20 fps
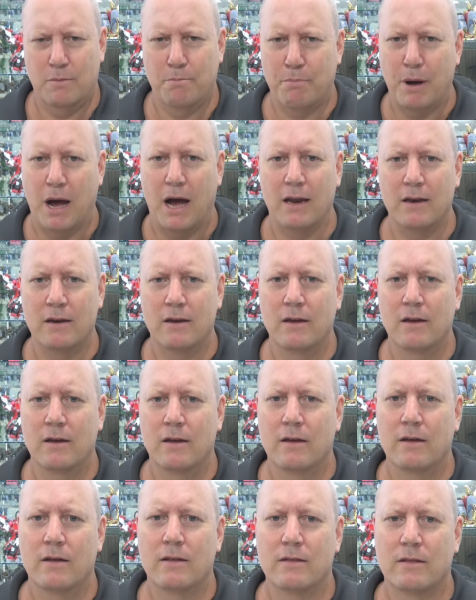But
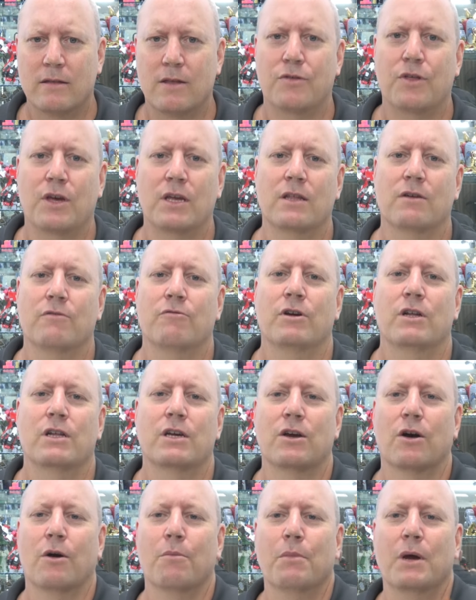the thing that
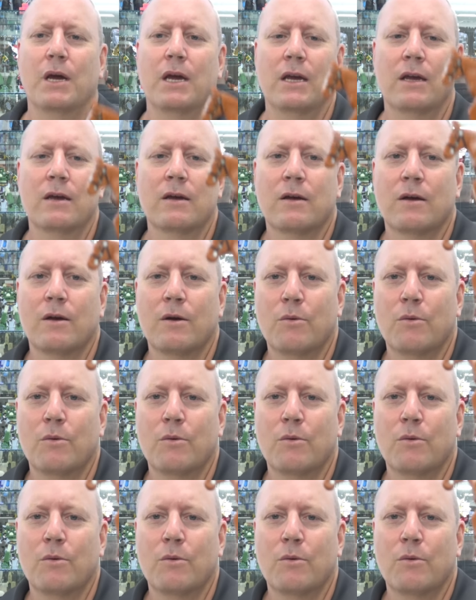really got me